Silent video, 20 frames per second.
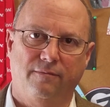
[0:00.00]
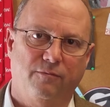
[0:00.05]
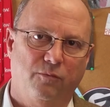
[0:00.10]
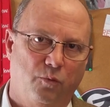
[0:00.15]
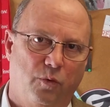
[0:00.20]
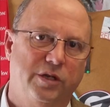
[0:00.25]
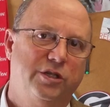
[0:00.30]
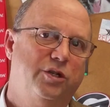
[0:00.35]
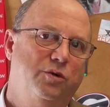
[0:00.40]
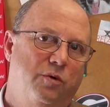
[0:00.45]

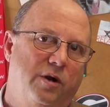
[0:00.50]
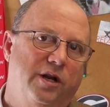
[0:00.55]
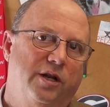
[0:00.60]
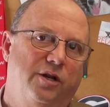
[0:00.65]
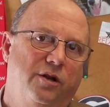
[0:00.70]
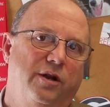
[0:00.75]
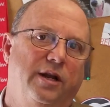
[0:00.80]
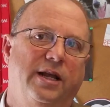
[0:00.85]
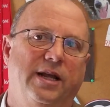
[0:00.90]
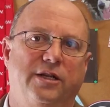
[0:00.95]
what you want to
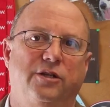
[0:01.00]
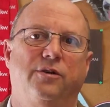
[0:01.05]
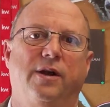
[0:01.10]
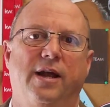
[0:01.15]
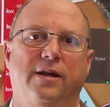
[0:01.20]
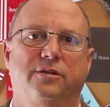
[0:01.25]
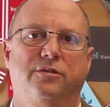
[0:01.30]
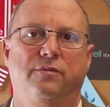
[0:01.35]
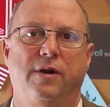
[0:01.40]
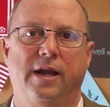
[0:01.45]
do to get your
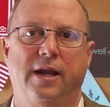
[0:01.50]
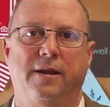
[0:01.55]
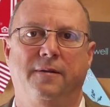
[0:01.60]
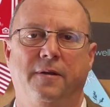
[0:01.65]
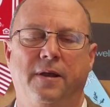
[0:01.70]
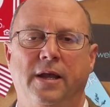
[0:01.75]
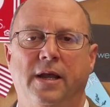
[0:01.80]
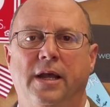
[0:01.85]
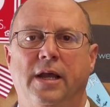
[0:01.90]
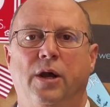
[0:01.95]
house ready.
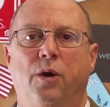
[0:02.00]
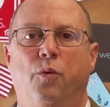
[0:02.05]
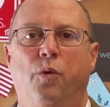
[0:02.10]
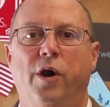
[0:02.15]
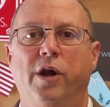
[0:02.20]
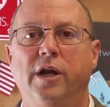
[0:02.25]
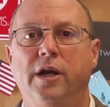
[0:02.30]
We're